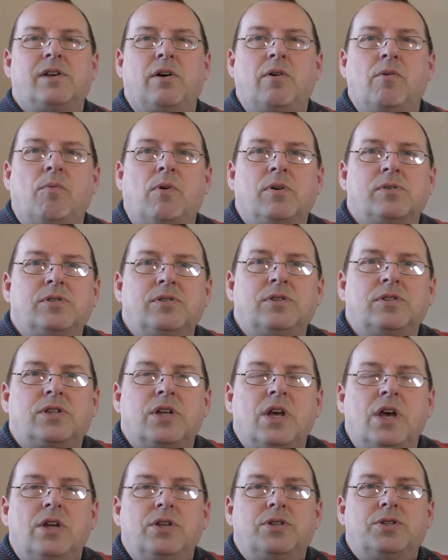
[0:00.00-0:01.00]
so it
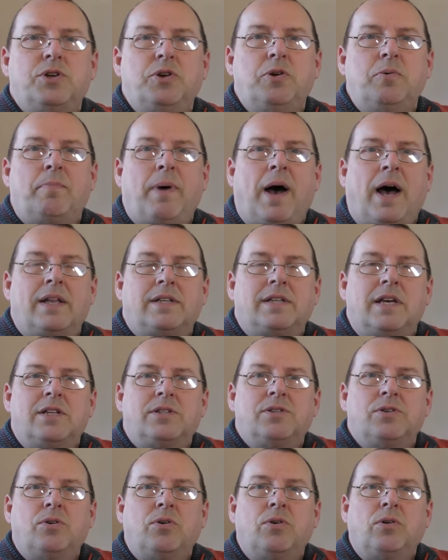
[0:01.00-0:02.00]
wasn't too bad
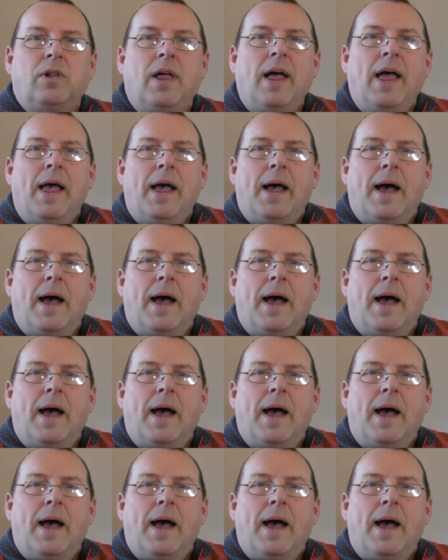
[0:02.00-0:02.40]
at all.